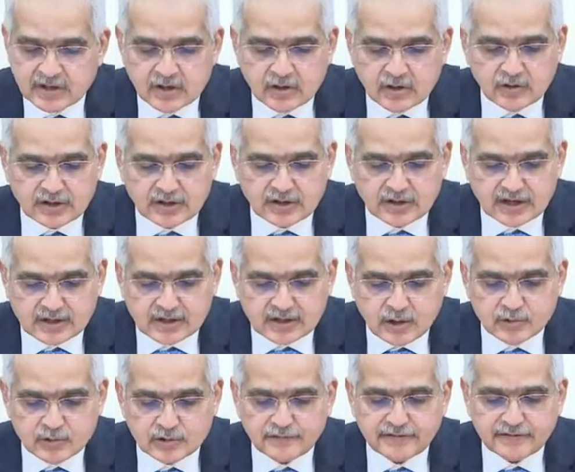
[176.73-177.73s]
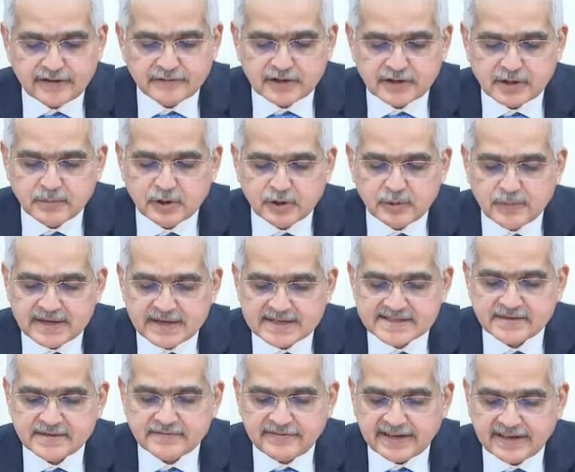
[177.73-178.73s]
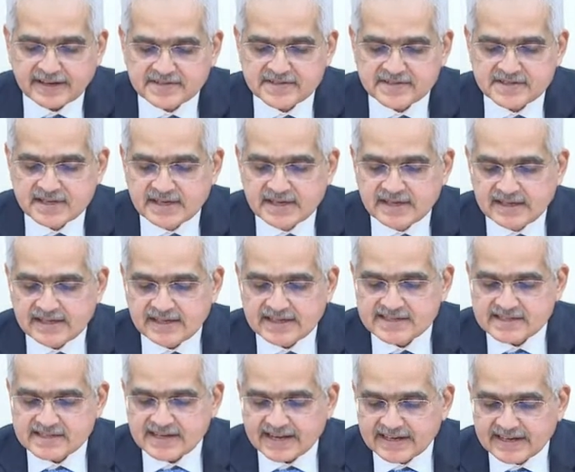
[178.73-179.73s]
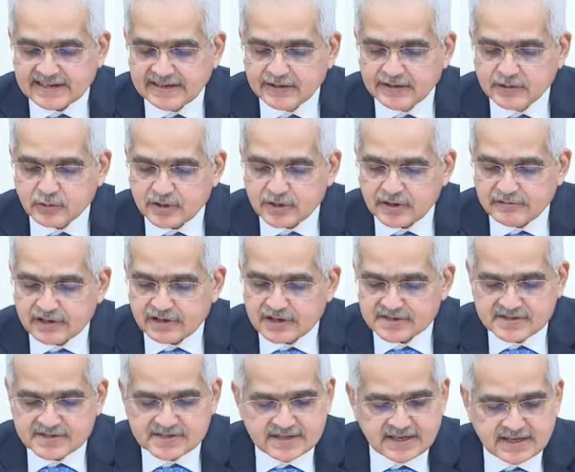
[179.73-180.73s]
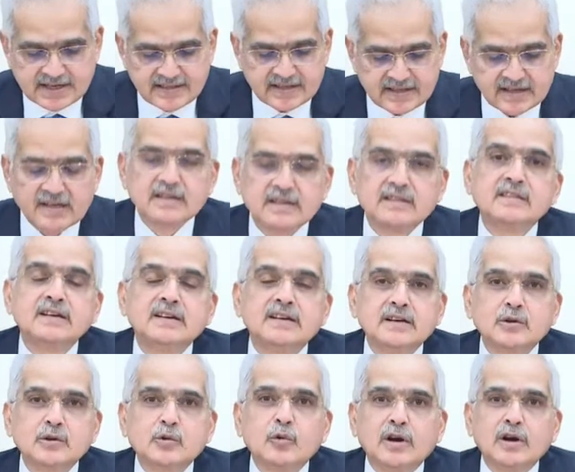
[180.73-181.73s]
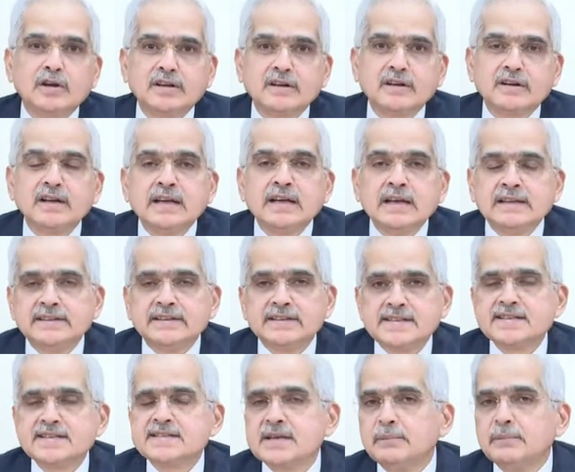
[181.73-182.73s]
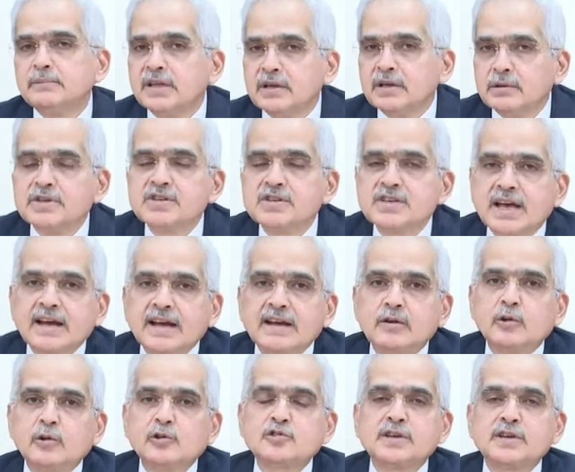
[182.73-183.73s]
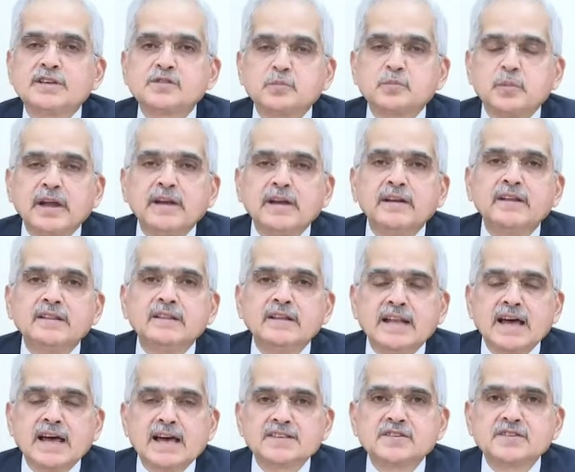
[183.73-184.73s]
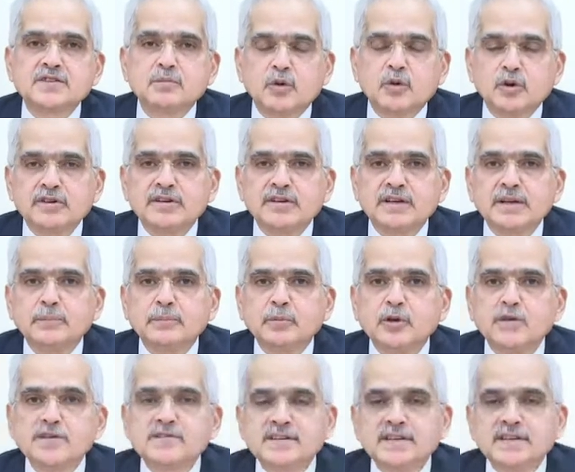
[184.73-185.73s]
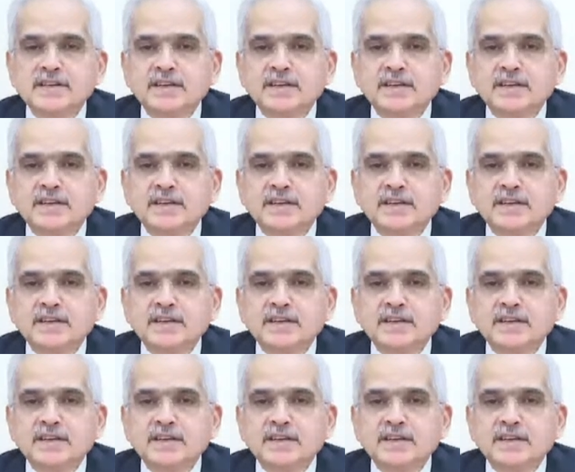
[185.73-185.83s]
on account of favorable base effects, is likely to reverse in the third quarter. This is something which I had also explained in the last monetary policy